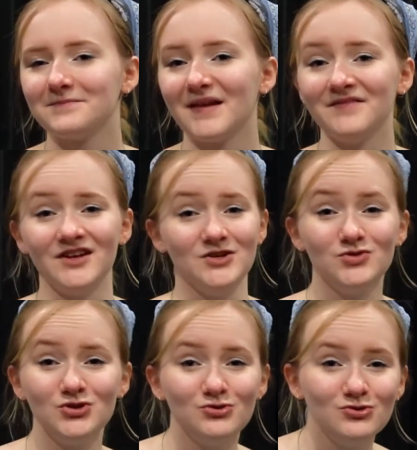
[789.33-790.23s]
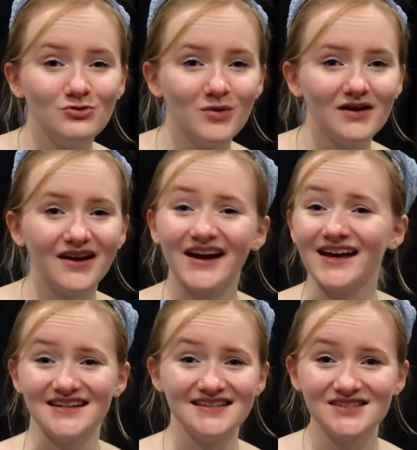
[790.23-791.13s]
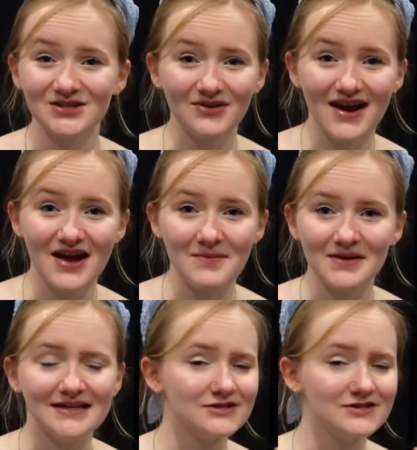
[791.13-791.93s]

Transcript: I've got a YouTube, I got an Instagram.